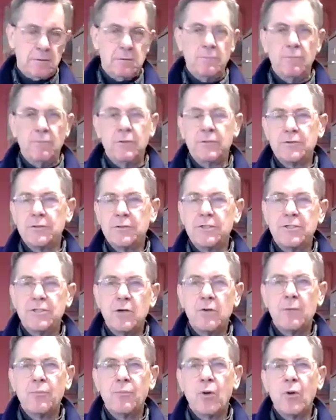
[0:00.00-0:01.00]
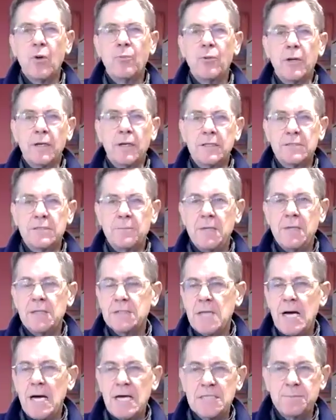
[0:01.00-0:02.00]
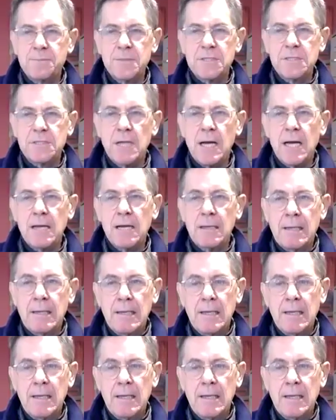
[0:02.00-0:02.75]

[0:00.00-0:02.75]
which was so appropriate because me as a hospice doc,